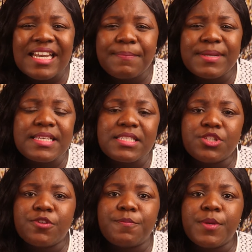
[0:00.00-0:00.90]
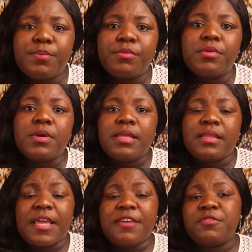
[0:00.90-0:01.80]
percentage of people
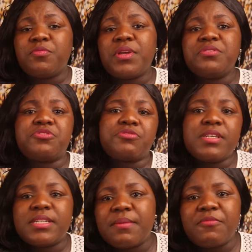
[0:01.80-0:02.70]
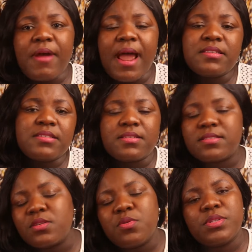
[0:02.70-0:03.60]
that even when you train them right, they
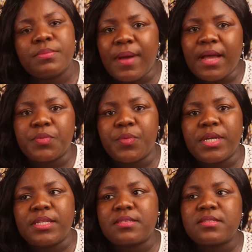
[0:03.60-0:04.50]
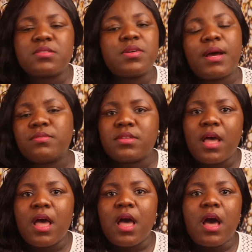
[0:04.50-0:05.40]
still go the bad way. They still turn out,
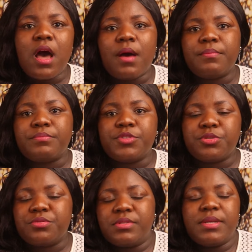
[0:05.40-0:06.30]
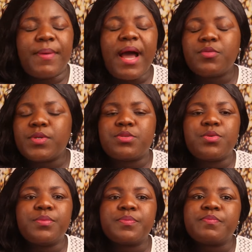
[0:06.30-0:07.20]
in a bad way.
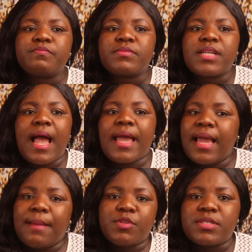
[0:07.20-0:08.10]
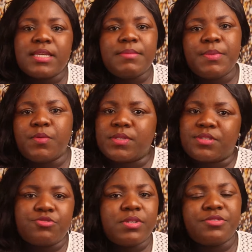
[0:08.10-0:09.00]
So I am not saying maybe it
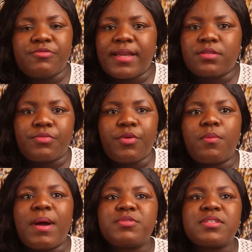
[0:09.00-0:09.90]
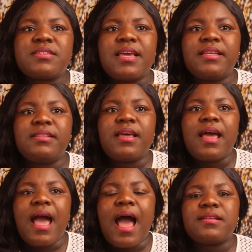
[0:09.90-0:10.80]
was trained right or wrong, but I'm just saying
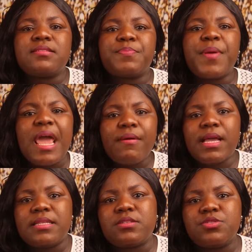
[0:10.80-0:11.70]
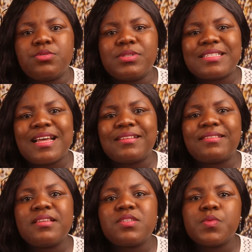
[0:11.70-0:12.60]
as parents, these are the
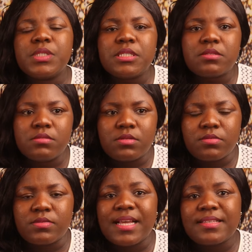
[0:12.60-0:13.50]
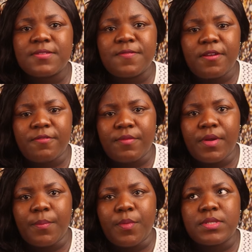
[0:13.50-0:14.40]
things we need to do. That is very, very
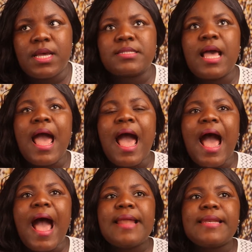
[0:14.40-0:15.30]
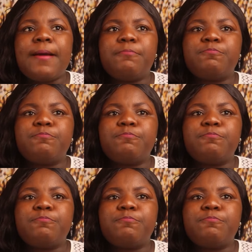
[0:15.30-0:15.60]
important. And